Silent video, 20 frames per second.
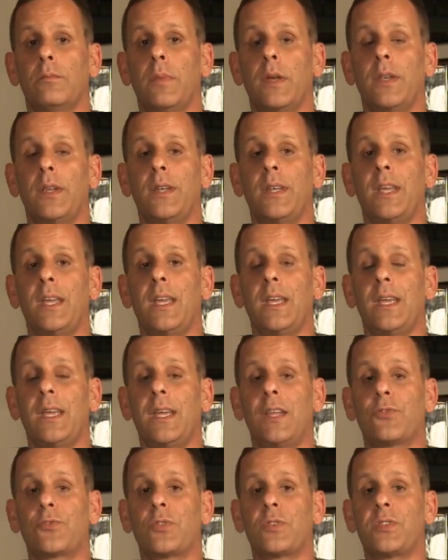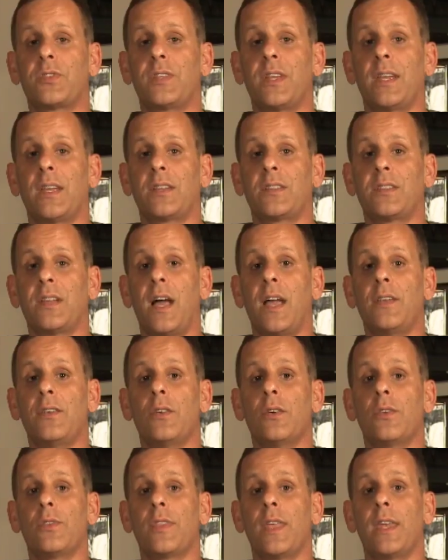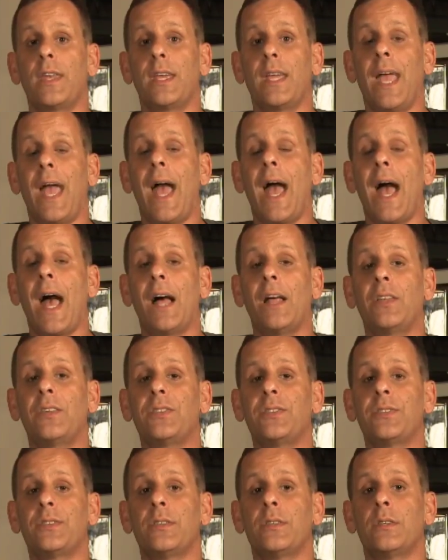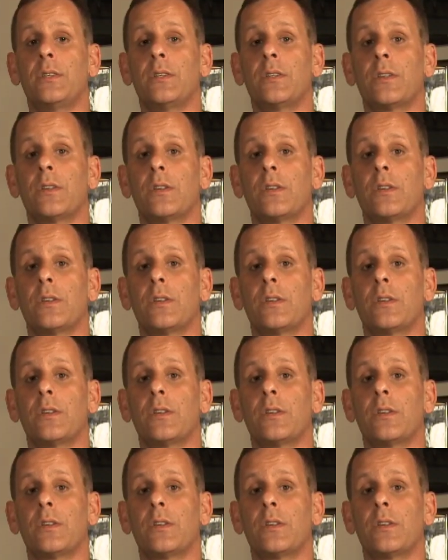But an interesting side note that he has